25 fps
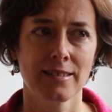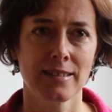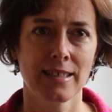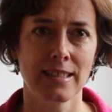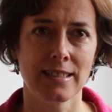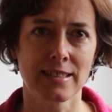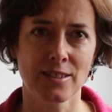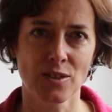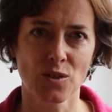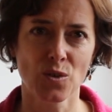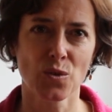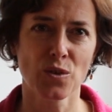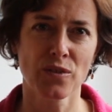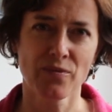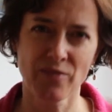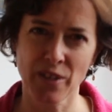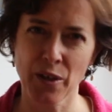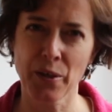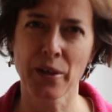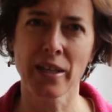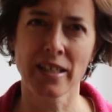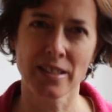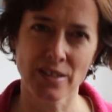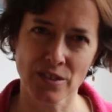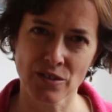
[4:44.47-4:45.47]
is sort of
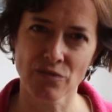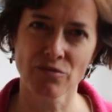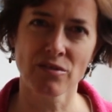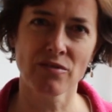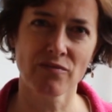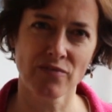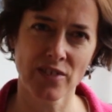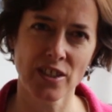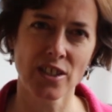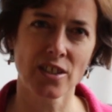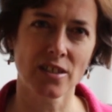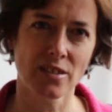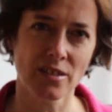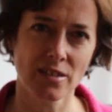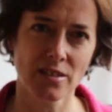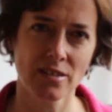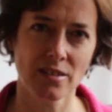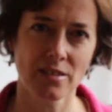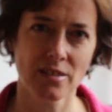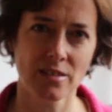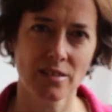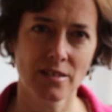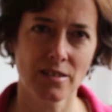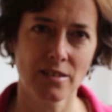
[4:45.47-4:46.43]
going into reverse.